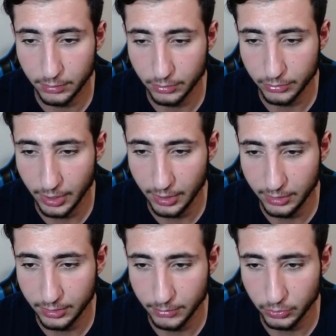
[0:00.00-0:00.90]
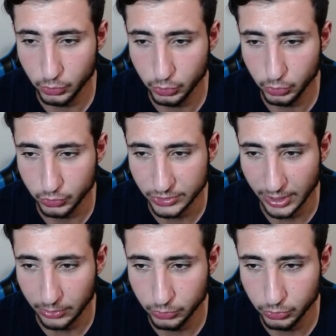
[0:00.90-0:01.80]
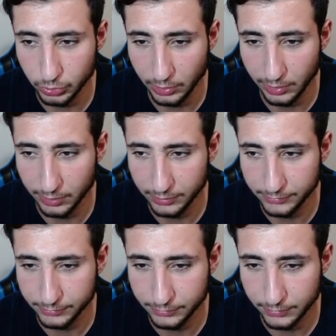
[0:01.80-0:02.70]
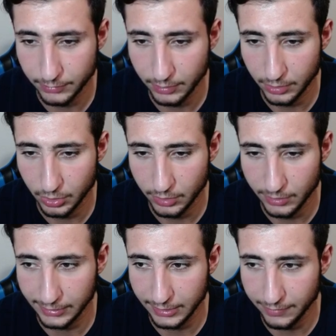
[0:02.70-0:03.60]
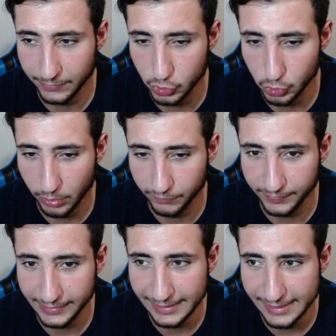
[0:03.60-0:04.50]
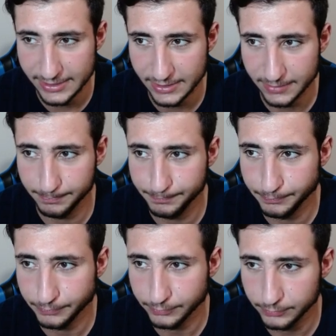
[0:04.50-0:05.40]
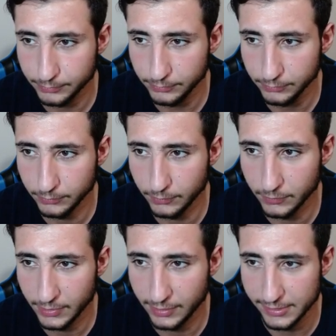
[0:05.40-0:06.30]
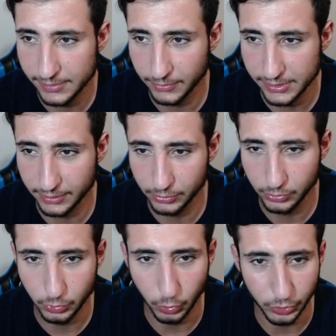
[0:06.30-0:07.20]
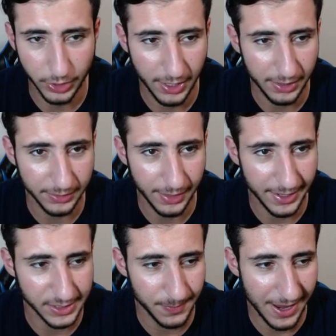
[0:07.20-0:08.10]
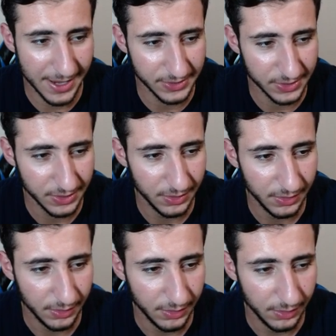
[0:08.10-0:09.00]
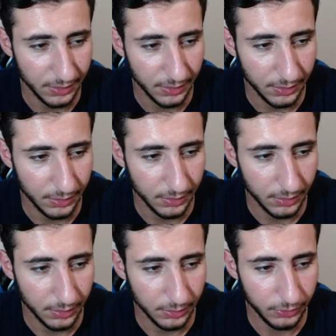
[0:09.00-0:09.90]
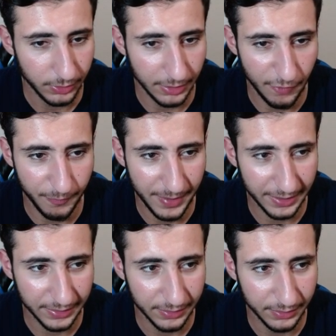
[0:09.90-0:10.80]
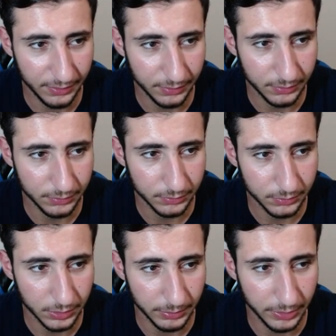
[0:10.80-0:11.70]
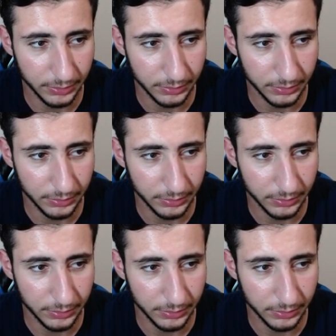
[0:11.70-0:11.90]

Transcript: Okay, come on. Ooh, Saul. Linking up with Joao Felix. Let's see what he's gonna do. Okay, nice pass to the left back. Come on.